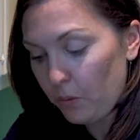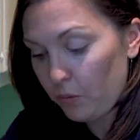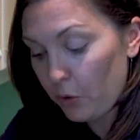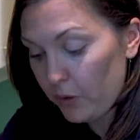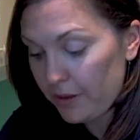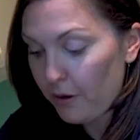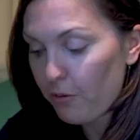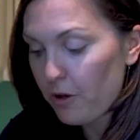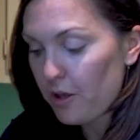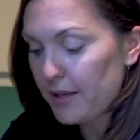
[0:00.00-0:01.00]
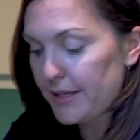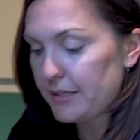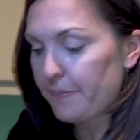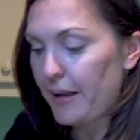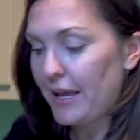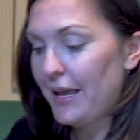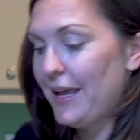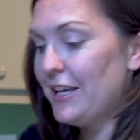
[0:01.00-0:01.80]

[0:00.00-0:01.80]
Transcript: ruin their wool is by